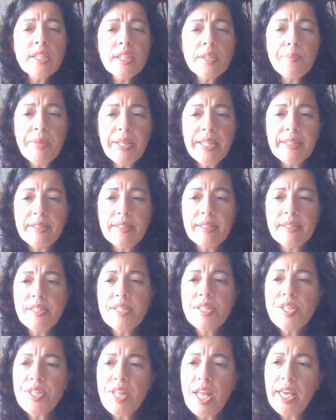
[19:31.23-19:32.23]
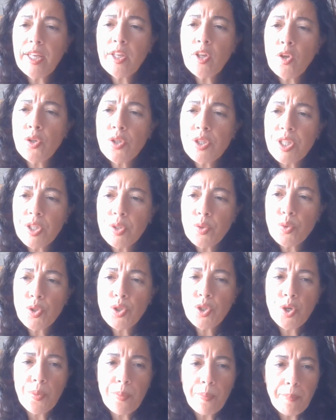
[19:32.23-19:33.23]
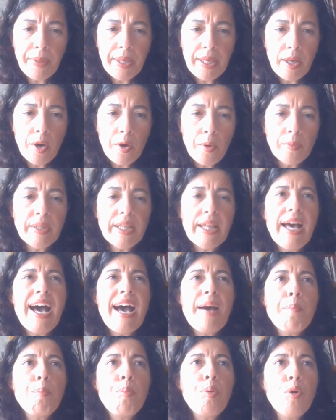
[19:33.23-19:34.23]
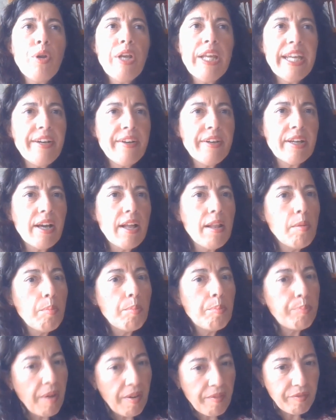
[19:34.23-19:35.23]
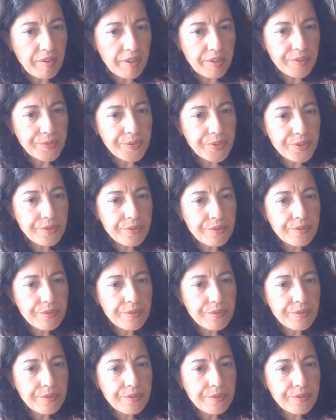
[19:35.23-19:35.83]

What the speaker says: admit that the state constitution become political pamphlets.